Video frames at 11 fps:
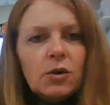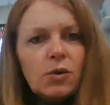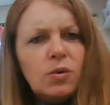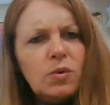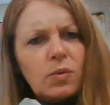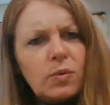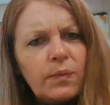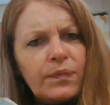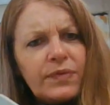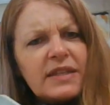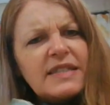Ooh,
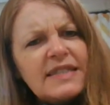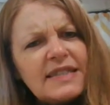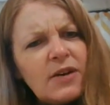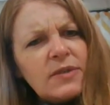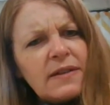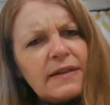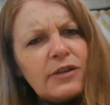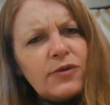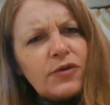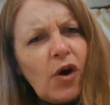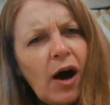does he sound a
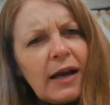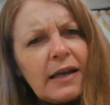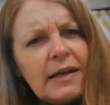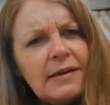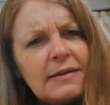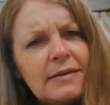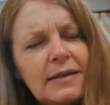little naughty?